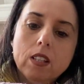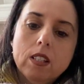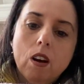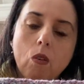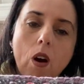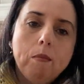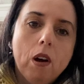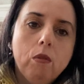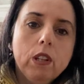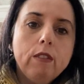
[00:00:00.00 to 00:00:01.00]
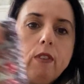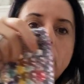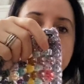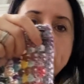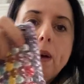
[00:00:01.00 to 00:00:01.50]
So I'm not really
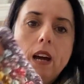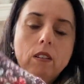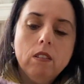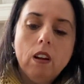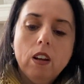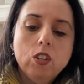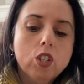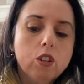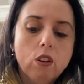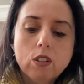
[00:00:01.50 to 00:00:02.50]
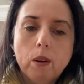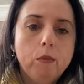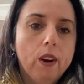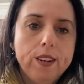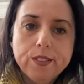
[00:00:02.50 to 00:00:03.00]
following a pattern. I just looked up
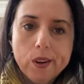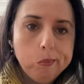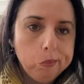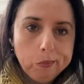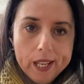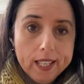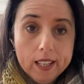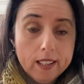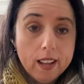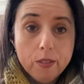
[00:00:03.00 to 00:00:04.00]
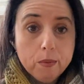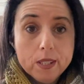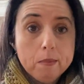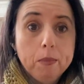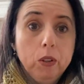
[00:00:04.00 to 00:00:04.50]
granny stripe blanket and there was
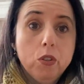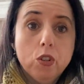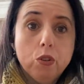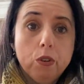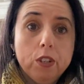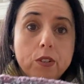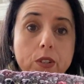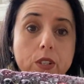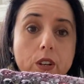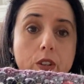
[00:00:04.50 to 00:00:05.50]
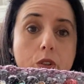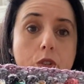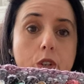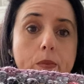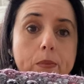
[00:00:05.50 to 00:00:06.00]
a million tutorials on YouTube.